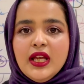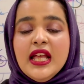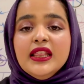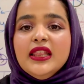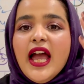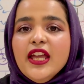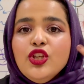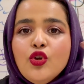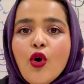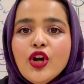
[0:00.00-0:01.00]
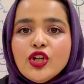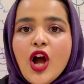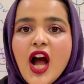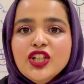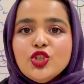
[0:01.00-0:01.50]
Let your
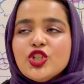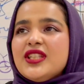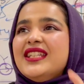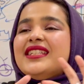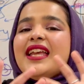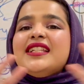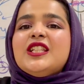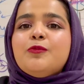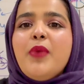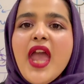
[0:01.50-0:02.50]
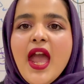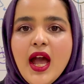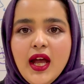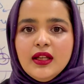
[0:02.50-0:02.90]
consciousness expand.